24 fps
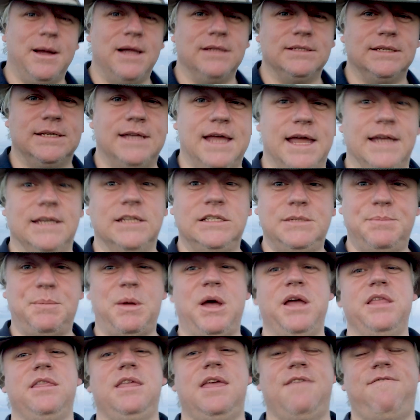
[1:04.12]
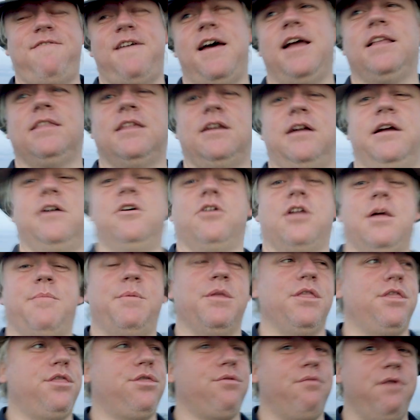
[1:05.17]
about today, despite the fact that I got
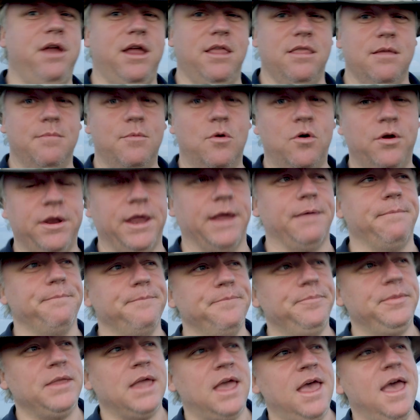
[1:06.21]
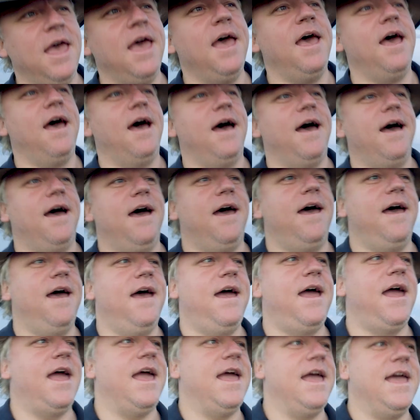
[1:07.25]
up at 3 in the morning.
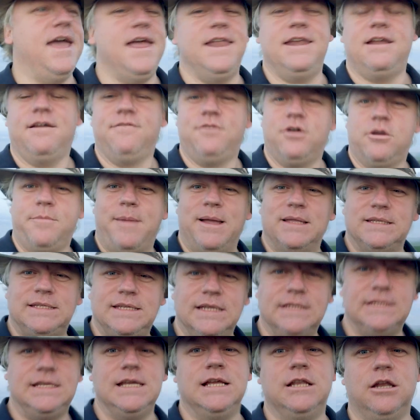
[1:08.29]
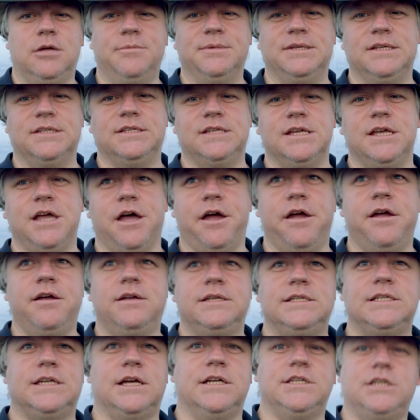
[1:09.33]
Uh, and I've got about 60 kilometers to go,
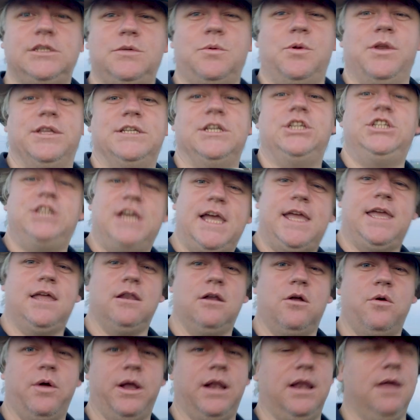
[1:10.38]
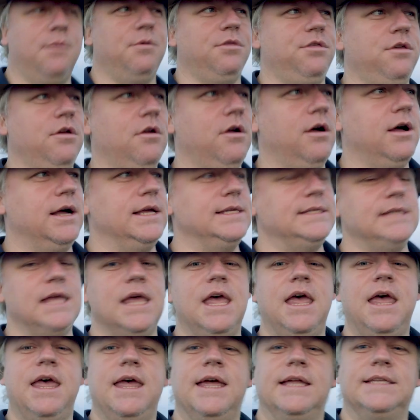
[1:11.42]
so I just wanted to check in quickly with you guys,
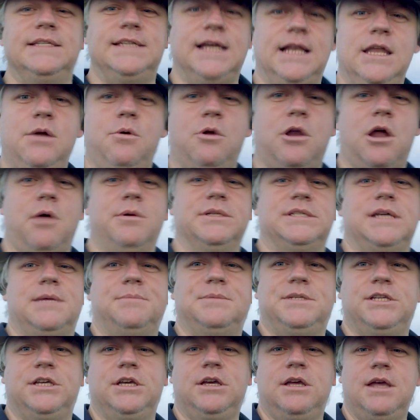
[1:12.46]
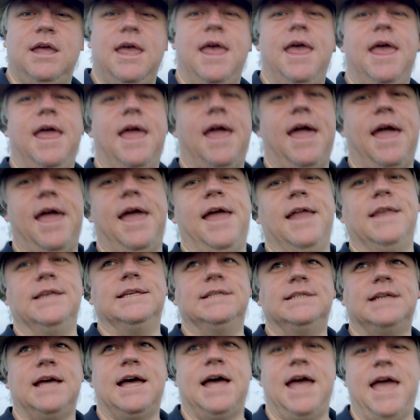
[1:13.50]
tell you what I was up to,
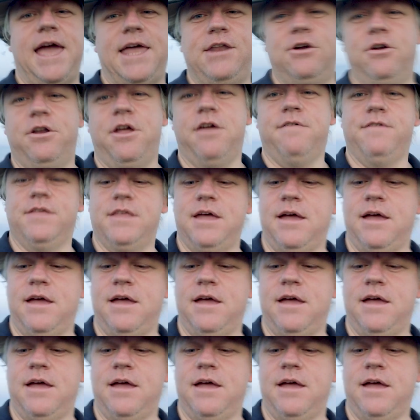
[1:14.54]
and uh, head on over